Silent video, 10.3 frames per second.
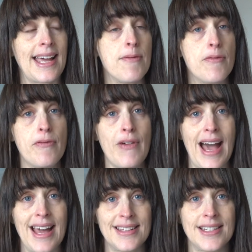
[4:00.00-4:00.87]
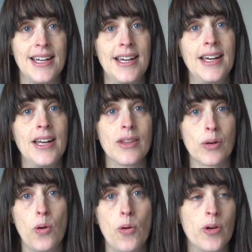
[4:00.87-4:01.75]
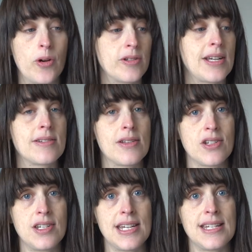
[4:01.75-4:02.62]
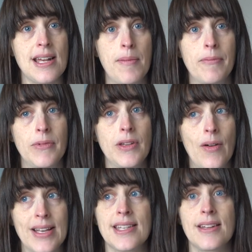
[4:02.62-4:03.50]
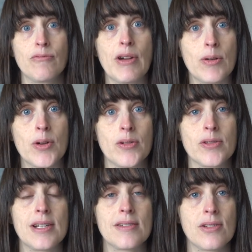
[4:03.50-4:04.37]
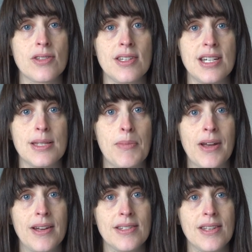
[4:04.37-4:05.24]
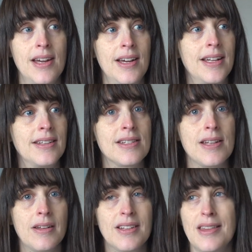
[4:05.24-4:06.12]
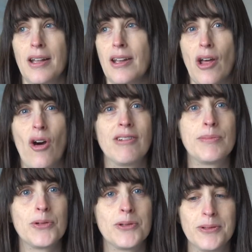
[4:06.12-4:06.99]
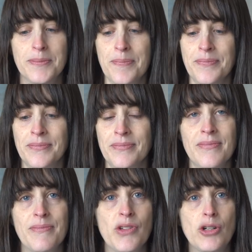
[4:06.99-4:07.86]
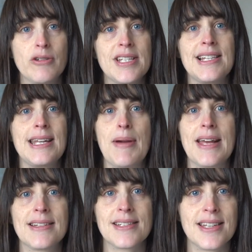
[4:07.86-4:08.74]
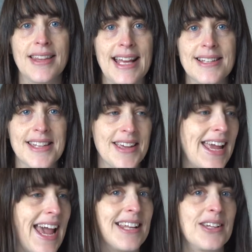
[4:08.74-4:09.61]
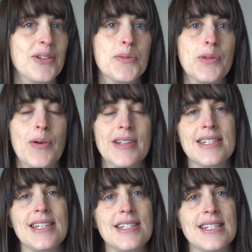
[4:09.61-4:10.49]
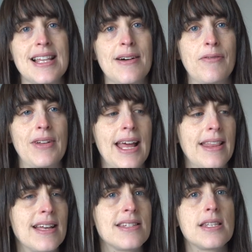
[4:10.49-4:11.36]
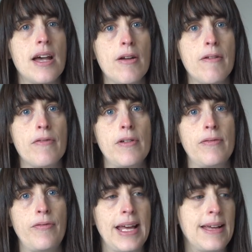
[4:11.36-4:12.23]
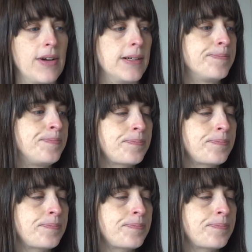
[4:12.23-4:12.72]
In fact, the corn cocktail sausages are nicer than real cocktail sausages because there's none of the horrible gristly bits and things that you get in the normal ones. It's just lovely and they're so full of flavour.